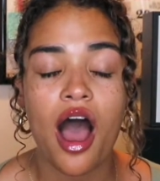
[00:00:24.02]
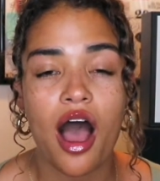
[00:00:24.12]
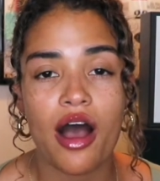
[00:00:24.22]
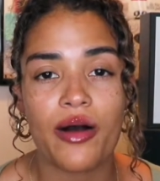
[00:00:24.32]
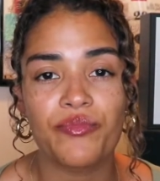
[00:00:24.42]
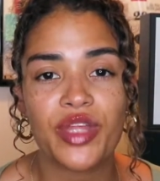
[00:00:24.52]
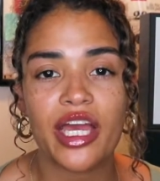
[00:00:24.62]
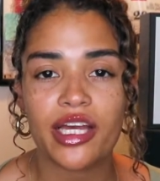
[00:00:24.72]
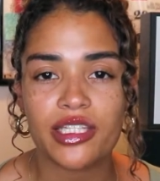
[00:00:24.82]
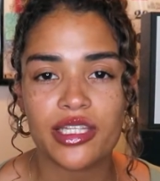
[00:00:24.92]
Um,
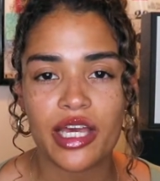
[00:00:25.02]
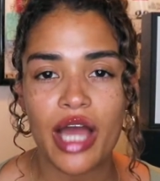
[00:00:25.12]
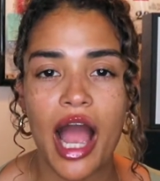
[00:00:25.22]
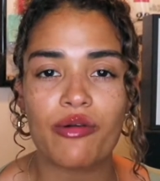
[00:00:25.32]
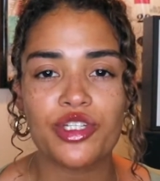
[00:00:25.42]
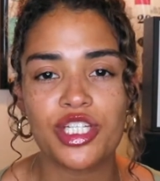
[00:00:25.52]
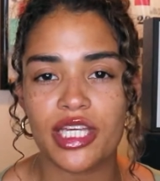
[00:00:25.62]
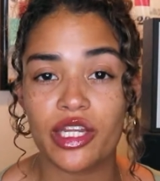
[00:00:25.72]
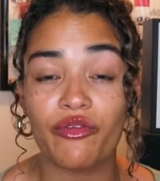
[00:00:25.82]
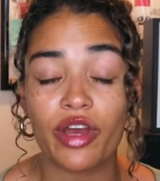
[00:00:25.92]
it gets I was just
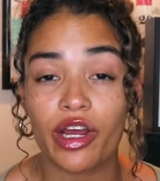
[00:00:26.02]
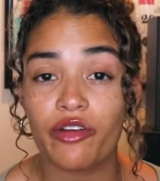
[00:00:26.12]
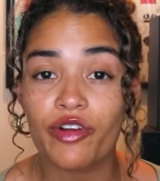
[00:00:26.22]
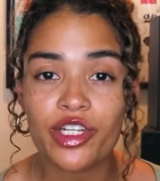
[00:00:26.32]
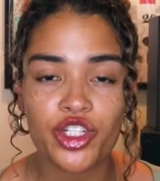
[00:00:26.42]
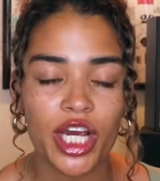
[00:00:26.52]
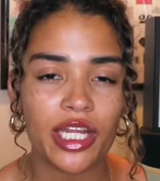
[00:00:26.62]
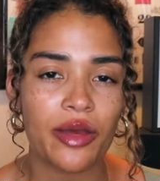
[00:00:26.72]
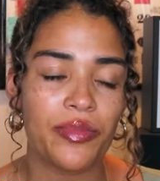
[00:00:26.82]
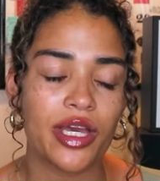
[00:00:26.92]
getting very
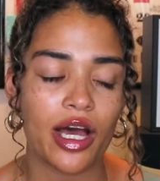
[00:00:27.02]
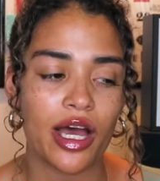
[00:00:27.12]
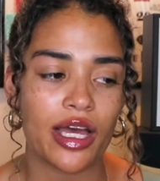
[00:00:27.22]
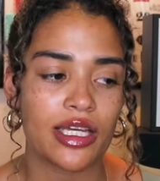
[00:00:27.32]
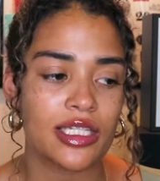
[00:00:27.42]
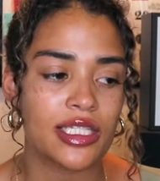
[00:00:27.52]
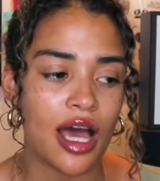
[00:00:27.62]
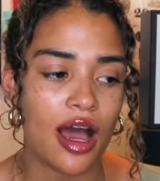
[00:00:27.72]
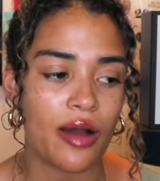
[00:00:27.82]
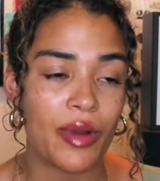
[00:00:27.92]
frustrated because
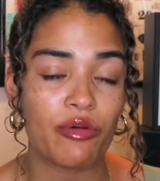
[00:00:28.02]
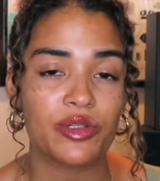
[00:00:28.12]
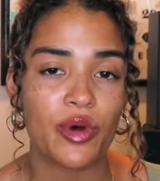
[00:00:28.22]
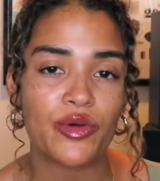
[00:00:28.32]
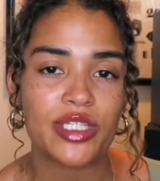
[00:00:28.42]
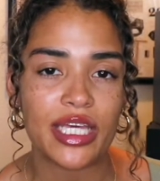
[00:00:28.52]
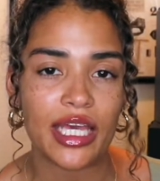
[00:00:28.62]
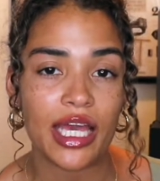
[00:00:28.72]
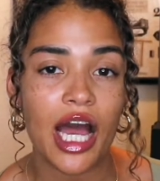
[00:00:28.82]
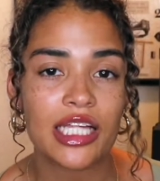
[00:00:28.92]
um, I was
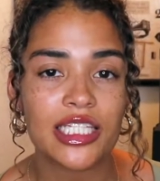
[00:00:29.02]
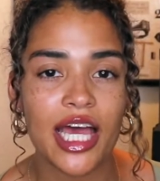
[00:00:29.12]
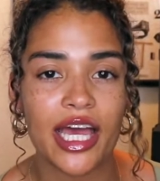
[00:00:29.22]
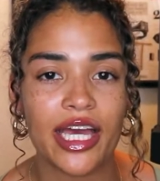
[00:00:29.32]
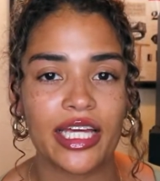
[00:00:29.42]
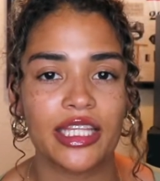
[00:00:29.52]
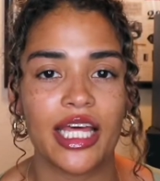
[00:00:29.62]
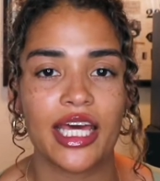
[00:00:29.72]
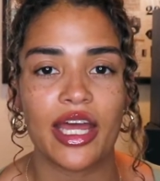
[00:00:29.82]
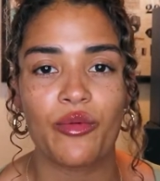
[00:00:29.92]
posting content and
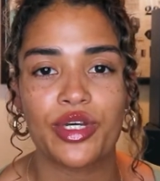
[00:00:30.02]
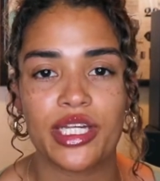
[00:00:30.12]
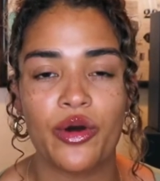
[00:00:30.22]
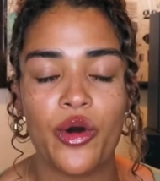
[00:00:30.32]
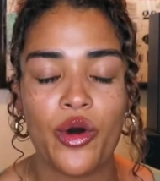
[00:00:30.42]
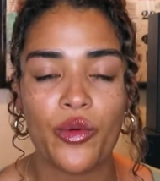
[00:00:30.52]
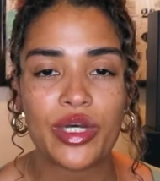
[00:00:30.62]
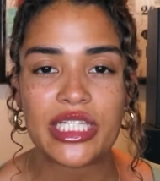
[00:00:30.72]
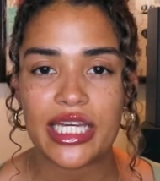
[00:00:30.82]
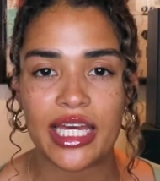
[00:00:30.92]
then I would
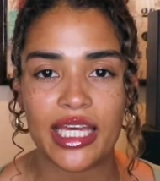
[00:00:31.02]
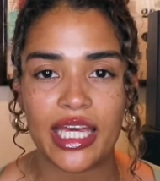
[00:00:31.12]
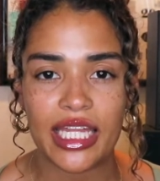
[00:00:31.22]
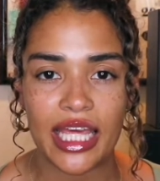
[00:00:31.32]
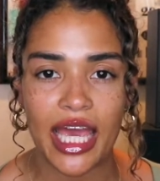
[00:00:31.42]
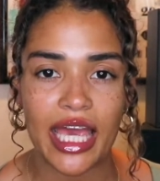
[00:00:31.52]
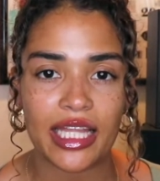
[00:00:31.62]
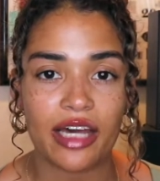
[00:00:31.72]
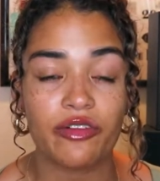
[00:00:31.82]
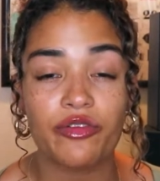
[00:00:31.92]
wasn't getting a
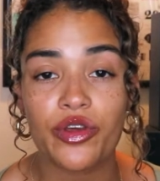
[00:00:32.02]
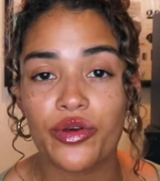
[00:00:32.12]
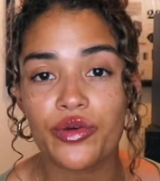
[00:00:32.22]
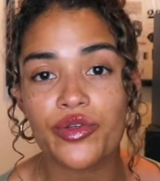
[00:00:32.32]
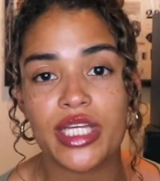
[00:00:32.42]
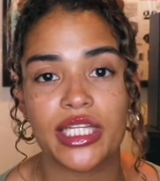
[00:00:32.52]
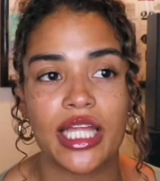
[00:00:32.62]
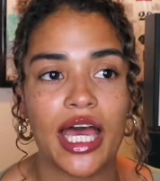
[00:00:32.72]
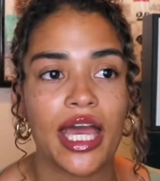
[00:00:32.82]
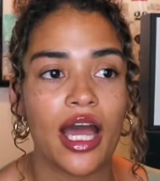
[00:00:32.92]
lot of views and
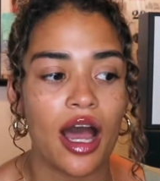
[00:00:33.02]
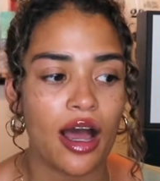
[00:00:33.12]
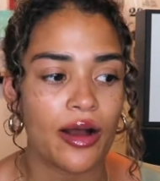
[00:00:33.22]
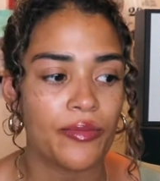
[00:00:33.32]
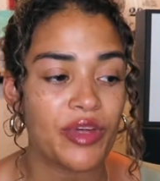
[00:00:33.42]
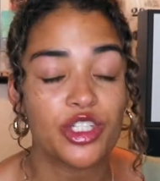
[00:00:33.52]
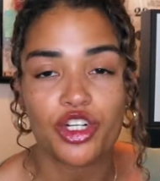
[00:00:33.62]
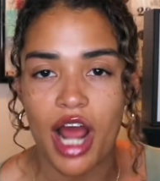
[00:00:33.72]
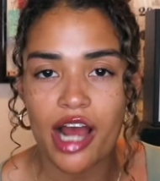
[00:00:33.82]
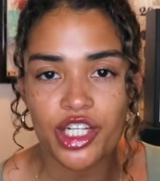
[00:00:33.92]
like um,
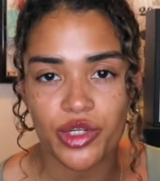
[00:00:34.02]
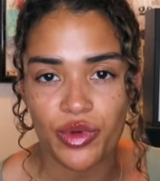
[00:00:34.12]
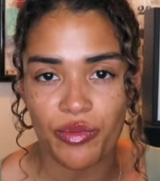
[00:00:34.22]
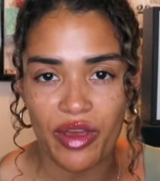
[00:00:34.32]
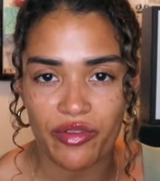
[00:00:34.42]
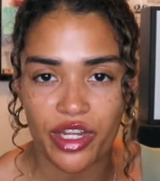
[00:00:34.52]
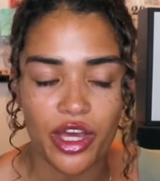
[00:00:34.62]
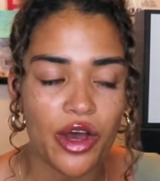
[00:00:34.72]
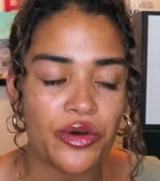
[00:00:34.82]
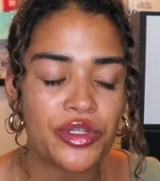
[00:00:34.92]
interaction with my
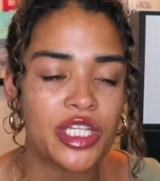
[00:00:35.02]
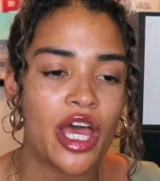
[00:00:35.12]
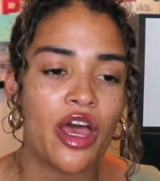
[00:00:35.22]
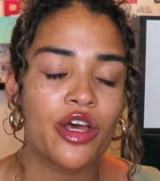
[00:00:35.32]
videos.